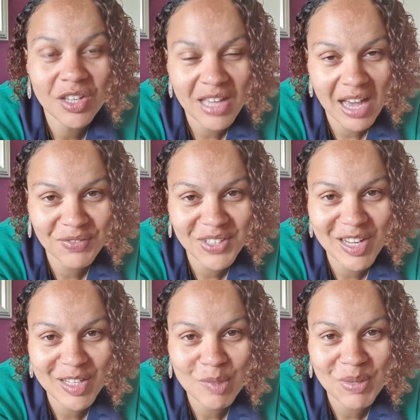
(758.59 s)
You have to
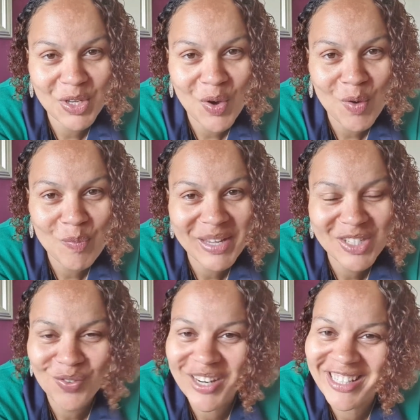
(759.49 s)
learn to be your own
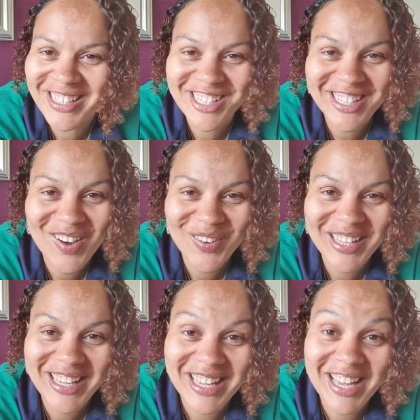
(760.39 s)
best friend. It's your girl
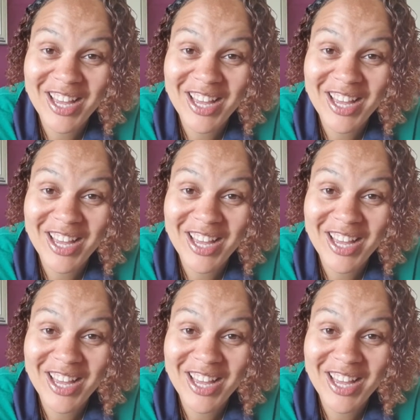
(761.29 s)
Key.